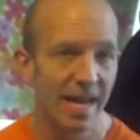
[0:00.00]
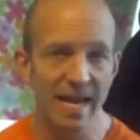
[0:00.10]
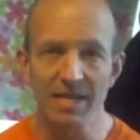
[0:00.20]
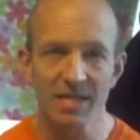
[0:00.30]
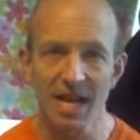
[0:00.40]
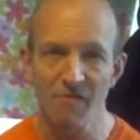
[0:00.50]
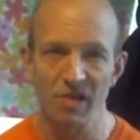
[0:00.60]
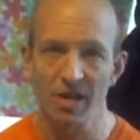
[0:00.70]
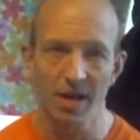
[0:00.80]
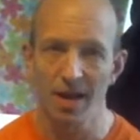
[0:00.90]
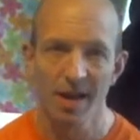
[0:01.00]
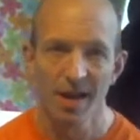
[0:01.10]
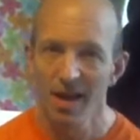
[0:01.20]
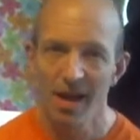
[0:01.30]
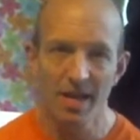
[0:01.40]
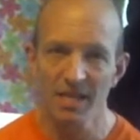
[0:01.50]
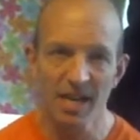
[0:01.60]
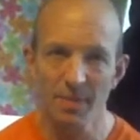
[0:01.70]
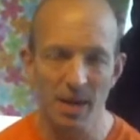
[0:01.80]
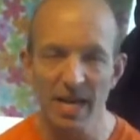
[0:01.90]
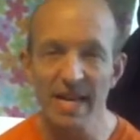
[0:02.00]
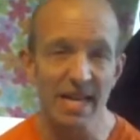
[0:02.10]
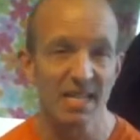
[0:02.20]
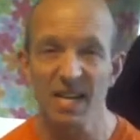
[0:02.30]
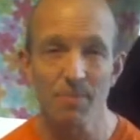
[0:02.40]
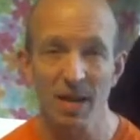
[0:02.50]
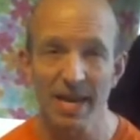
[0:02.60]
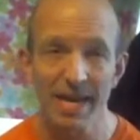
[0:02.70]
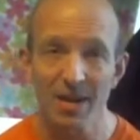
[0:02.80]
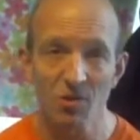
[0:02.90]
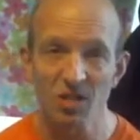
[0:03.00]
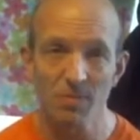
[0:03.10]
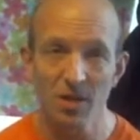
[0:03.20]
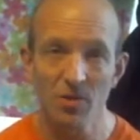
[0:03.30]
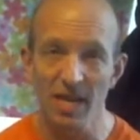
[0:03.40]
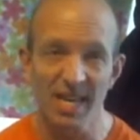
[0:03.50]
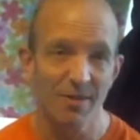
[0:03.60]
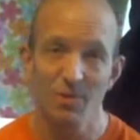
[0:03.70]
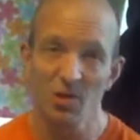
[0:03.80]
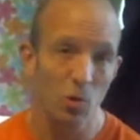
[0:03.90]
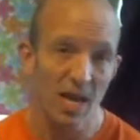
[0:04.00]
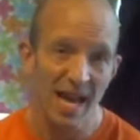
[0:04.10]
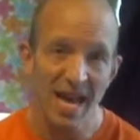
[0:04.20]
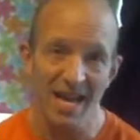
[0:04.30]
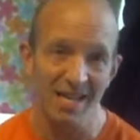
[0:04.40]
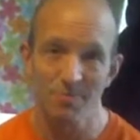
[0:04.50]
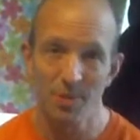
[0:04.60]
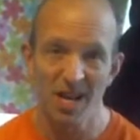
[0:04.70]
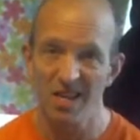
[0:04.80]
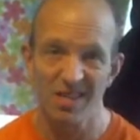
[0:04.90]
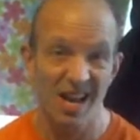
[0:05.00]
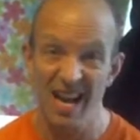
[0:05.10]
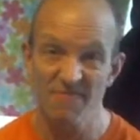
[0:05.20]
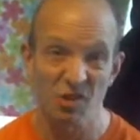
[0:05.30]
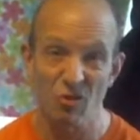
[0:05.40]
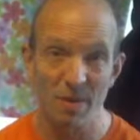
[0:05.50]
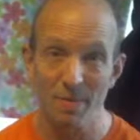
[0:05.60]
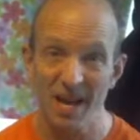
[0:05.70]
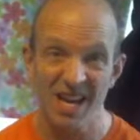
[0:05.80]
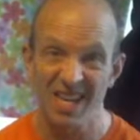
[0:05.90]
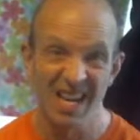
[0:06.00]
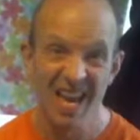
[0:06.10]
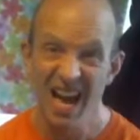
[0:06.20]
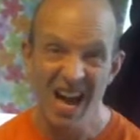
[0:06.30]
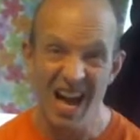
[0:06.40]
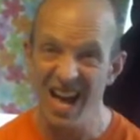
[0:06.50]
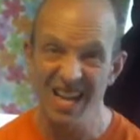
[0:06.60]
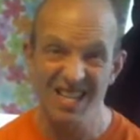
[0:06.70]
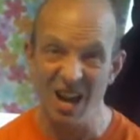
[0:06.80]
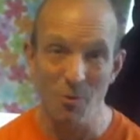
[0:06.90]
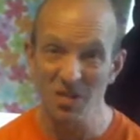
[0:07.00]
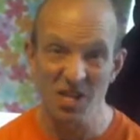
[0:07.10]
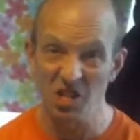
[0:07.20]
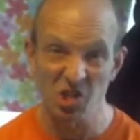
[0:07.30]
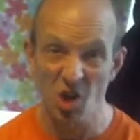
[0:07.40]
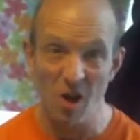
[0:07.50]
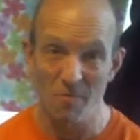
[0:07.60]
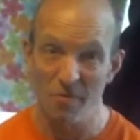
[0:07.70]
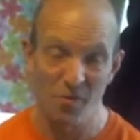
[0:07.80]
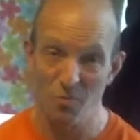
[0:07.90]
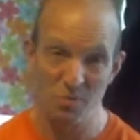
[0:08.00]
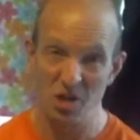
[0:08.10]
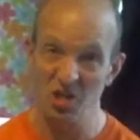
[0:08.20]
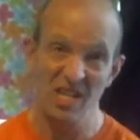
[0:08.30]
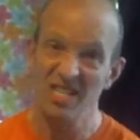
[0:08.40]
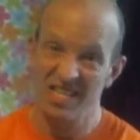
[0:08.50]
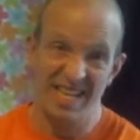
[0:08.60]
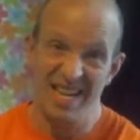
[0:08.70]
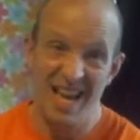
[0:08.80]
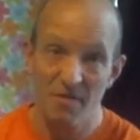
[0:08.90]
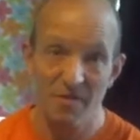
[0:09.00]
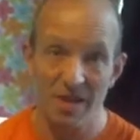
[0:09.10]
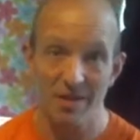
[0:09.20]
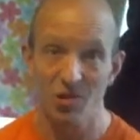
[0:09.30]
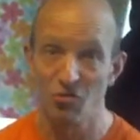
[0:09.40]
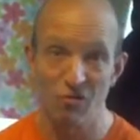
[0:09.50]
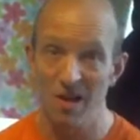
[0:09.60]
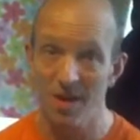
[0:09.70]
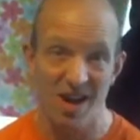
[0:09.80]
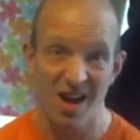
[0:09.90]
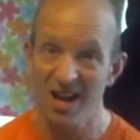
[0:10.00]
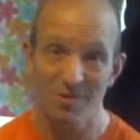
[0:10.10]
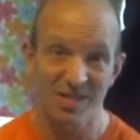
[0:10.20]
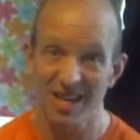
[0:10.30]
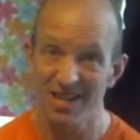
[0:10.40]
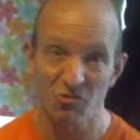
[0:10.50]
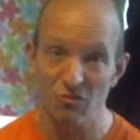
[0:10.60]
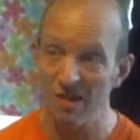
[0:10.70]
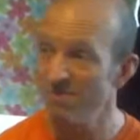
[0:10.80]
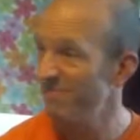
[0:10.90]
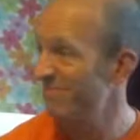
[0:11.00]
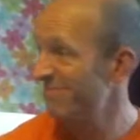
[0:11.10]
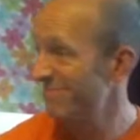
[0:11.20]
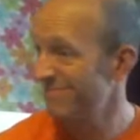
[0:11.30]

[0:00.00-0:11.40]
East Africa, and I started playing along to music. It was all I had, but I had the drumming bag, and I wasn't going to stop because I just didn't have a very good drum. I was going to drum,